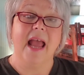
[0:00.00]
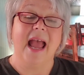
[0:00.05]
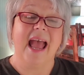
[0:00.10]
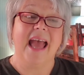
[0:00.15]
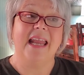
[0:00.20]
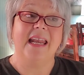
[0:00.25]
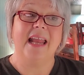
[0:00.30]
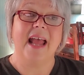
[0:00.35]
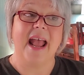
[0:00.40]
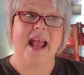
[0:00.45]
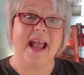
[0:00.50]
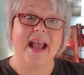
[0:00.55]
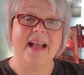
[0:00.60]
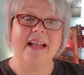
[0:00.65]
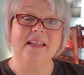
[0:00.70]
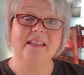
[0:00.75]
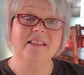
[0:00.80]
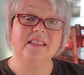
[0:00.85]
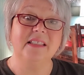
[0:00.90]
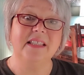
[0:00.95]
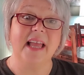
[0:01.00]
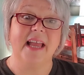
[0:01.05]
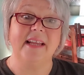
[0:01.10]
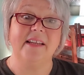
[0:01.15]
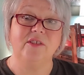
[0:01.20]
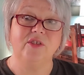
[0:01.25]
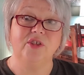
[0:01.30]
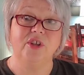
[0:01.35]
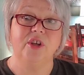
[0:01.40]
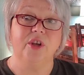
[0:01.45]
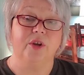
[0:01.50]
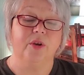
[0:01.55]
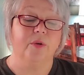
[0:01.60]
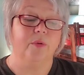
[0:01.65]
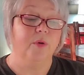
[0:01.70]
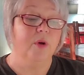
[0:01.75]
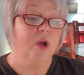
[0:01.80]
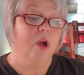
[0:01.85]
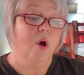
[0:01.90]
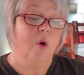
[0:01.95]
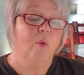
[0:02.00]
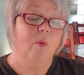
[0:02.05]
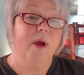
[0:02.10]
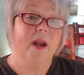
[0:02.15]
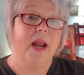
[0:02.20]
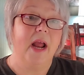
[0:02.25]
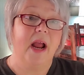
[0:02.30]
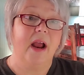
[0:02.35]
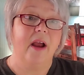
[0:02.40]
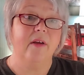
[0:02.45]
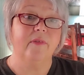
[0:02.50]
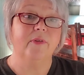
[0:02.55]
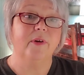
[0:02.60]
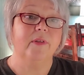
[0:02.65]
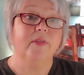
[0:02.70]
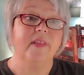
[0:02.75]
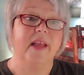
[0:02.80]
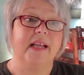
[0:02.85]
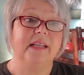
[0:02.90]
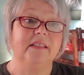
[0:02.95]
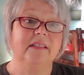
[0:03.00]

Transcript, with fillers: And as they do, whenever they